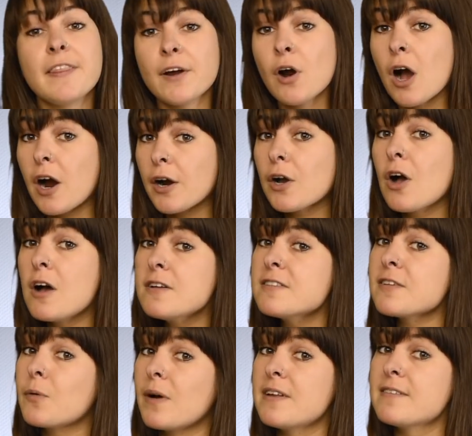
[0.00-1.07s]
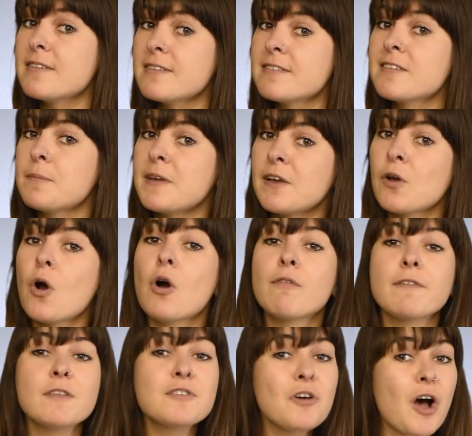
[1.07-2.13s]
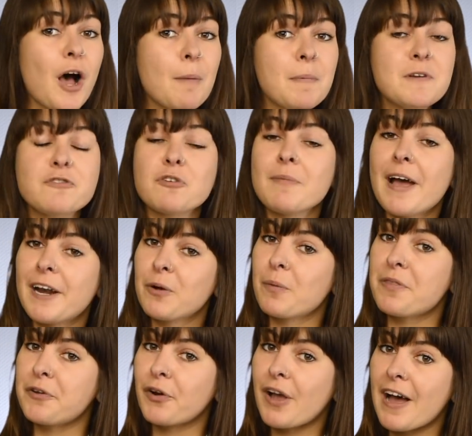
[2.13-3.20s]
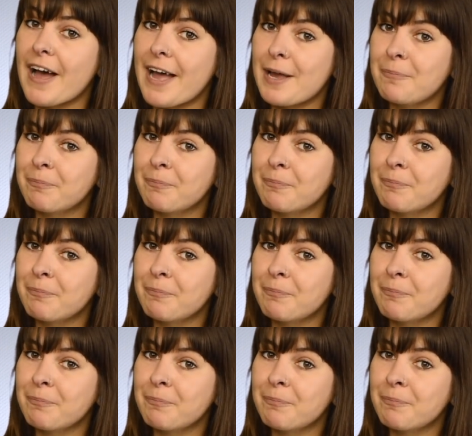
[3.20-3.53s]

there are consequences to being over the top and dramatic with your guy.